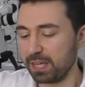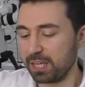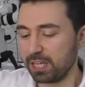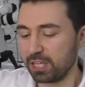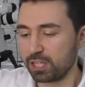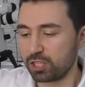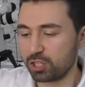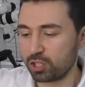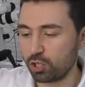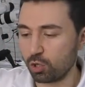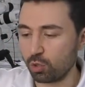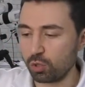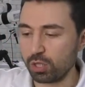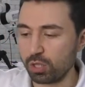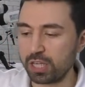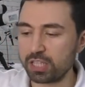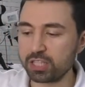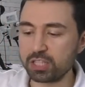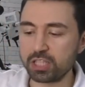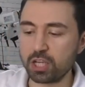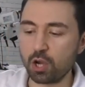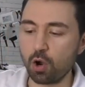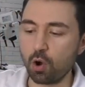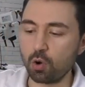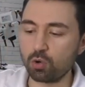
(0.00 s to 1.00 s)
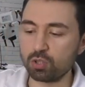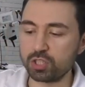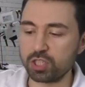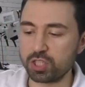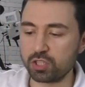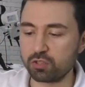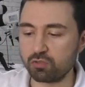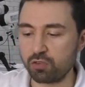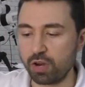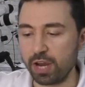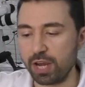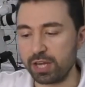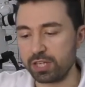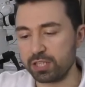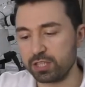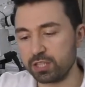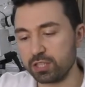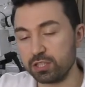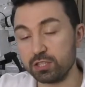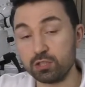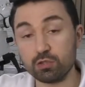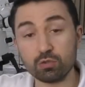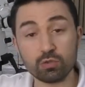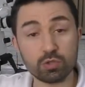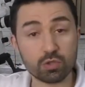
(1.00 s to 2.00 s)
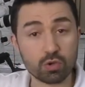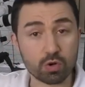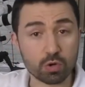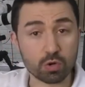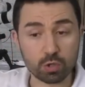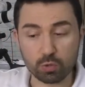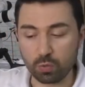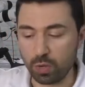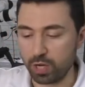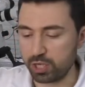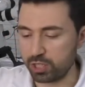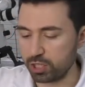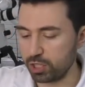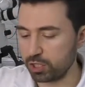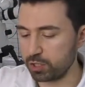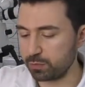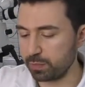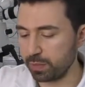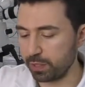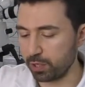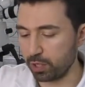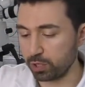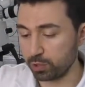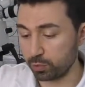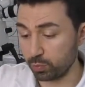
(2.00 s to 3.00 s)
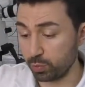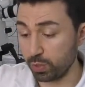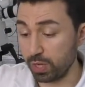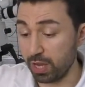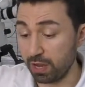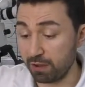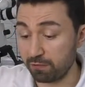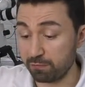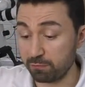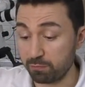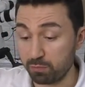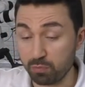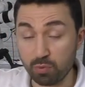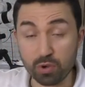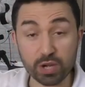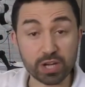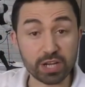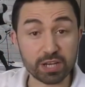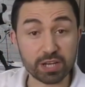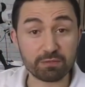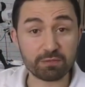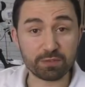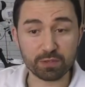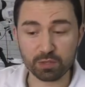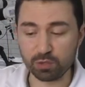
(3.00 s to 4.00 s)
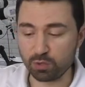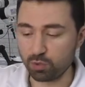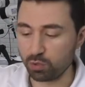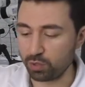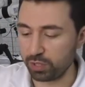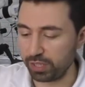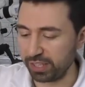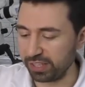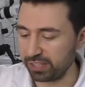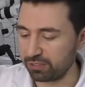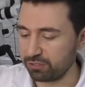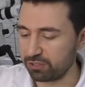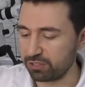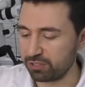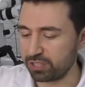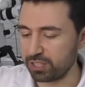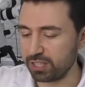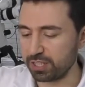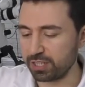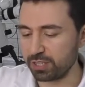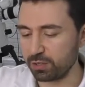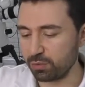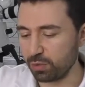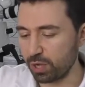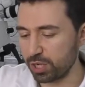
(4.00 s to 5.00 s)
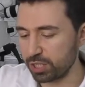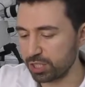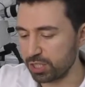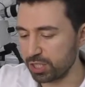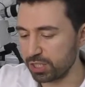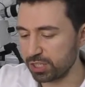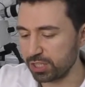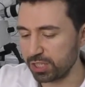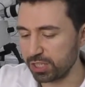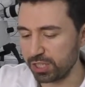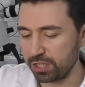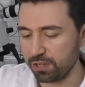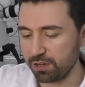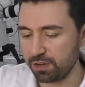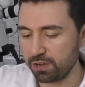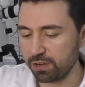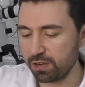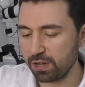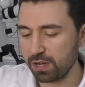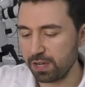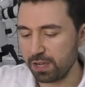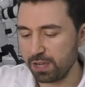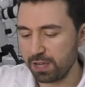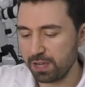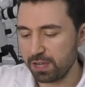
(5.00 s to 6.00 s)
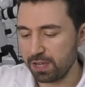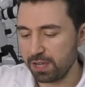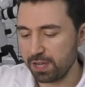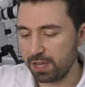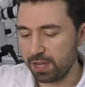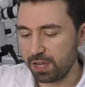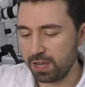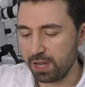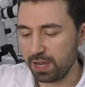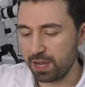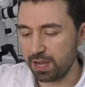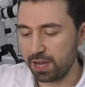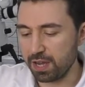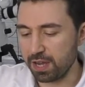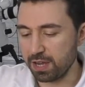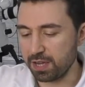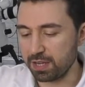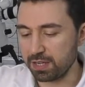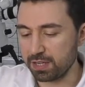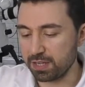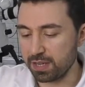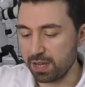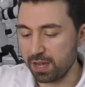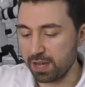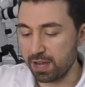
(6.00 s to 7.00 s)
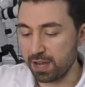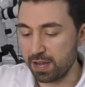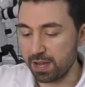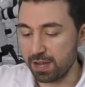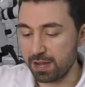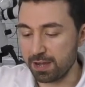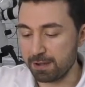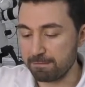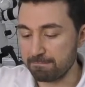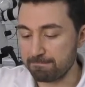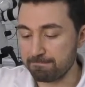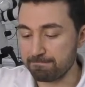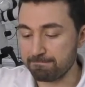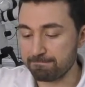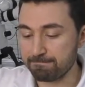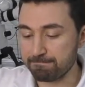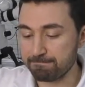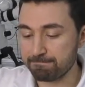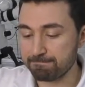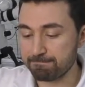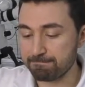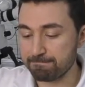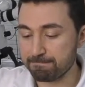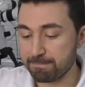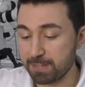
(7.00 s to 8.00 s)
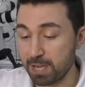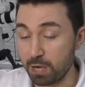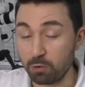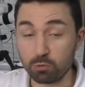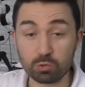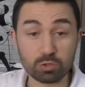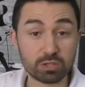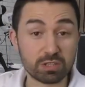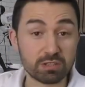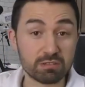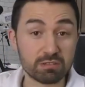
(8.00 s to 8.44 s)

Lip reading: So let's go straight to your questions because we have pretty few interesting questions here, and I would